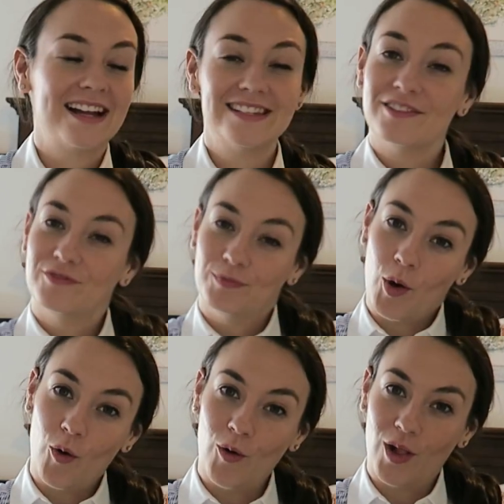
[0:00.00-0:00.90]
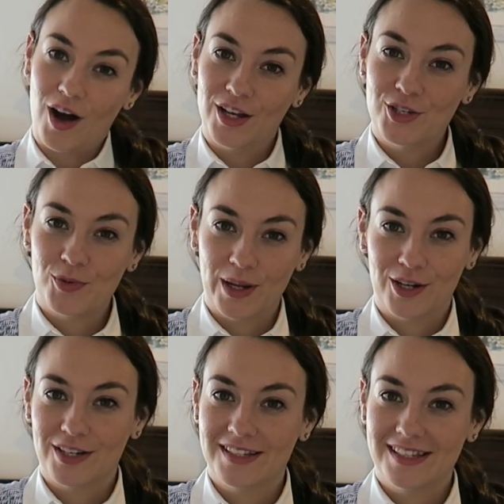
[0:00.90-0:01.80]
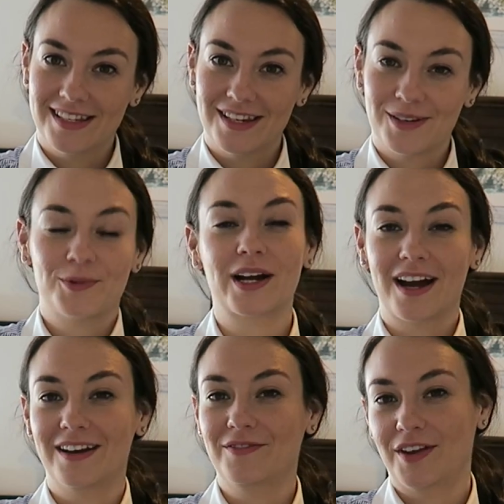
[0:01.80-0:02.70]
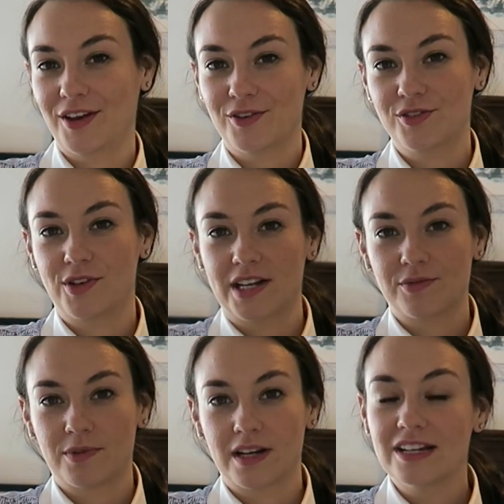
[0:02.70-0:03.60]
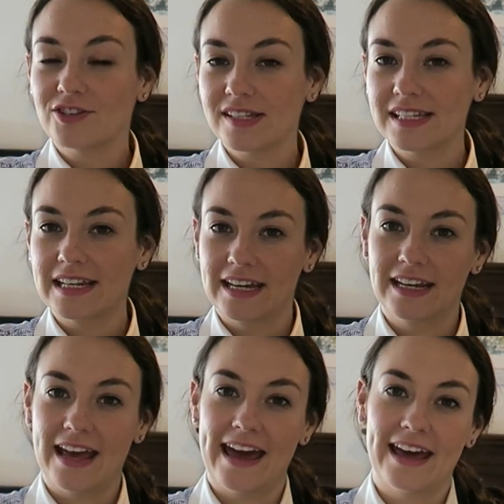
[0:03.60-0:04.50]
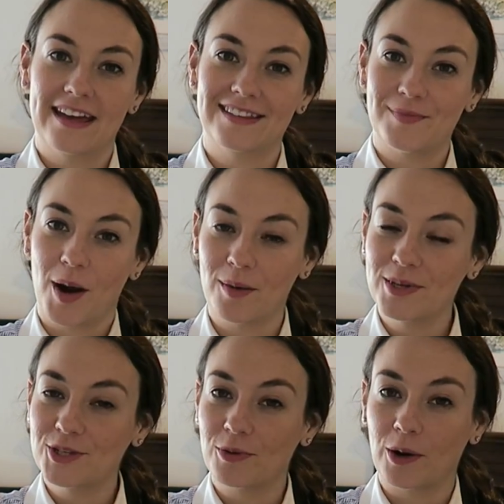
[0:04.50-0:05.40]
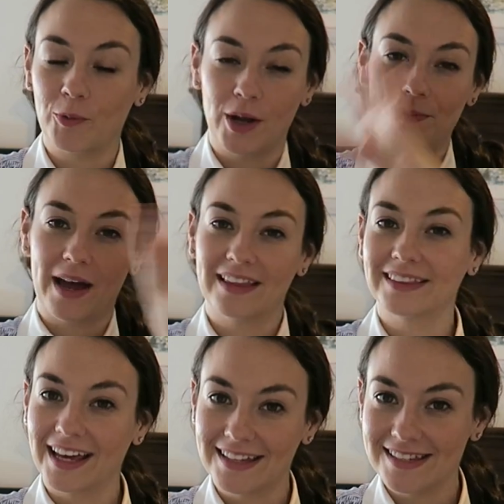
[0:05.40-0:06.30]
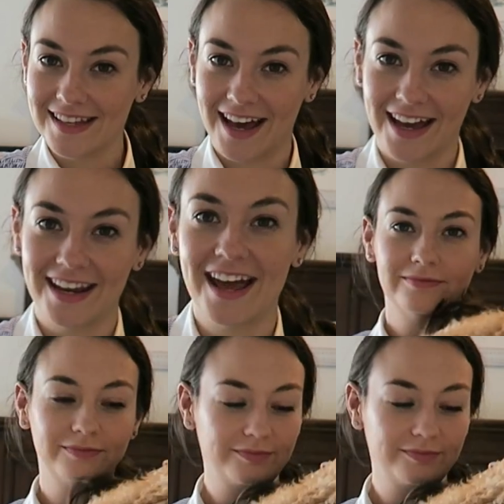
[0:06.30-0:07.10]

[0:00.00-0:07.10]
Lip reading: I did a poll on Twitter to see what kind of videos you guys were interested in, and the apartment tour won by a landslide. You